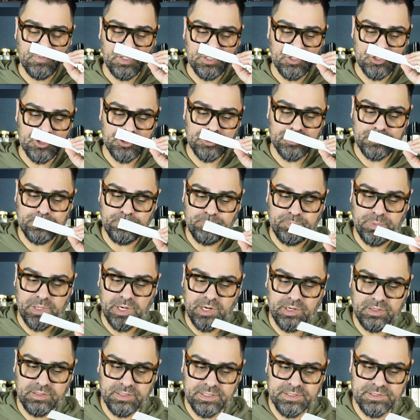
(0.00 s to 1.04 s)

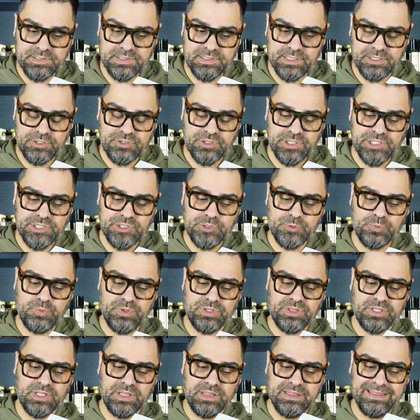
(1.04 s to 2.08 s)
Sparkling citrus
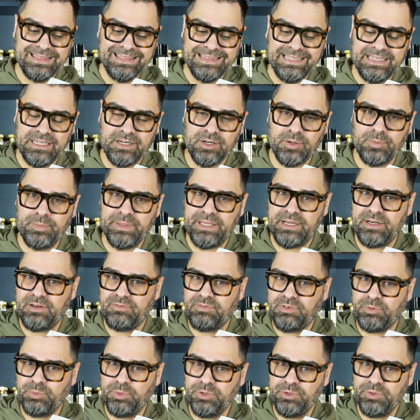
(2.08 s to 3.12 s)
with a little bit
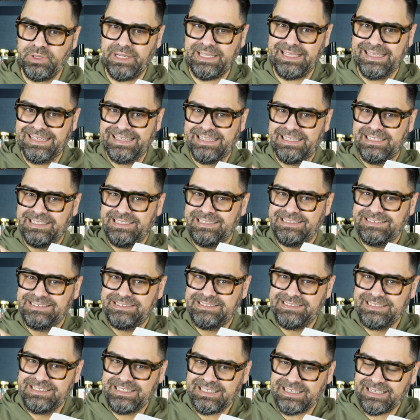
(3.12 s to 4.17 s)
of a rooty,
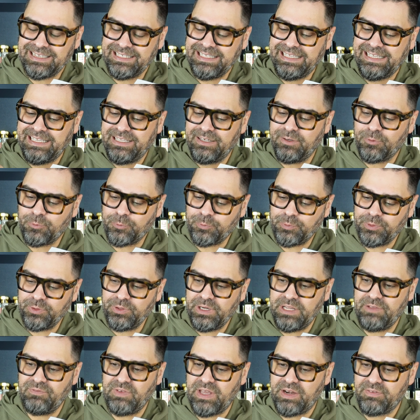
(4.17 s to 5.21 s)
clean
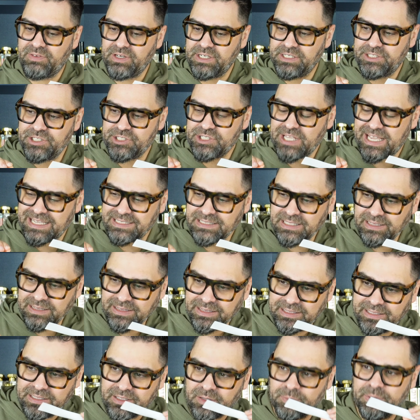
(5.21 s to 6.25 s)
rooty vetiver. It just has a
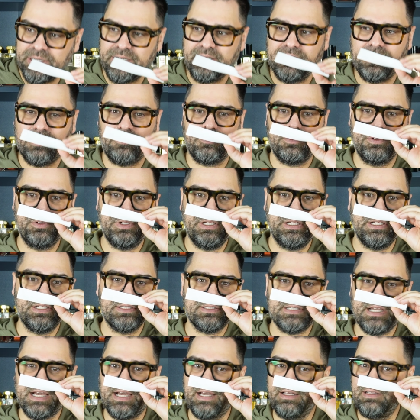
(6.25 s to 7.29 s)
little bit of that
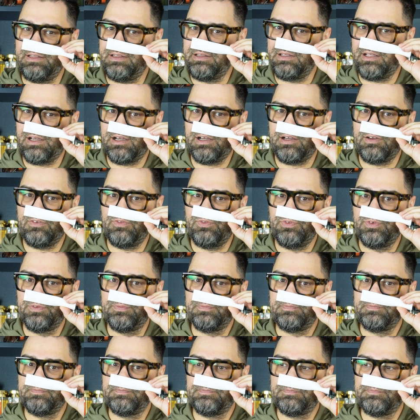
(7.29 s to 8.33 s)
rootiness. I love
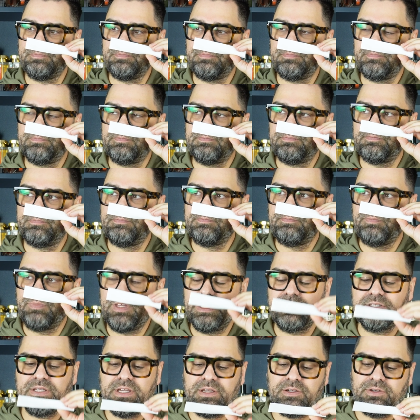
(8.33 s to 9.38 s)

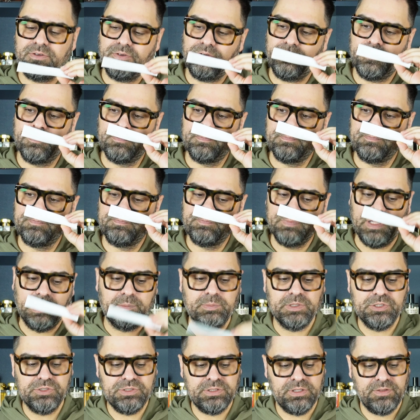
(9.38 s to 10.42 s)
these. Oh,
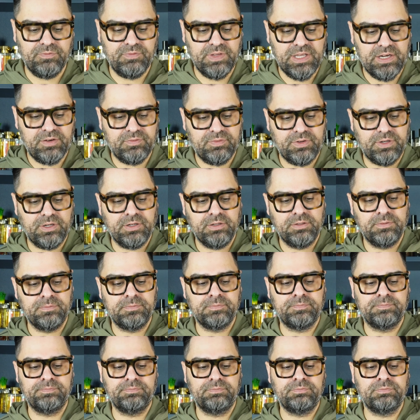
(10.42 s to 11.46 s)
I'm losing the vetiver.
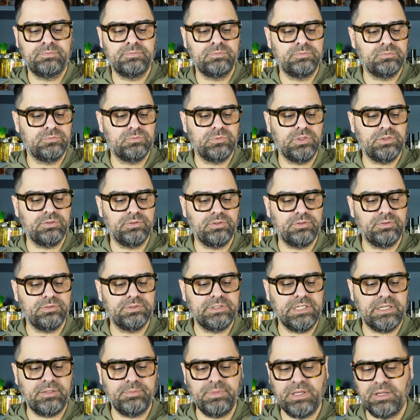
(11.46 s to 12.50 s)
No,
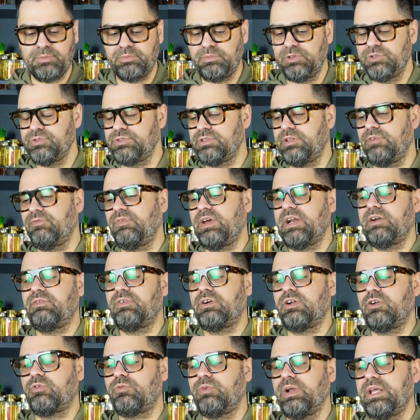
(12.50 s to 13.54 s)
don't tell me I'm losing the
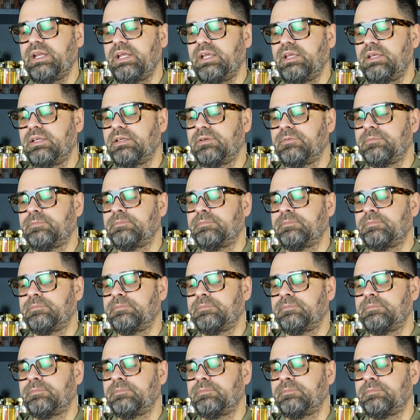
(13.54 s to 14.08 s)
vetiver already.